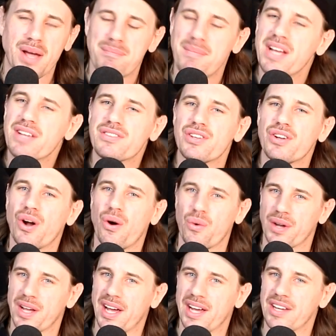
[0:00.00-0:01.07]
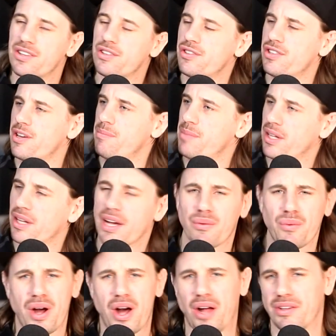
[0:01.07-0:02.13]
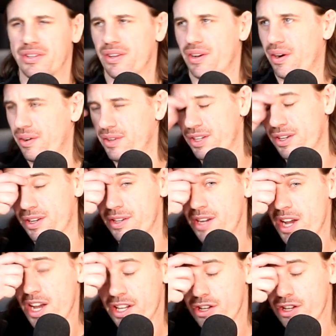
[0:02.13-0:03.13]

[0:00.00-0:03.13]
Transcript: makes it okay because you can be like, well, you know, you can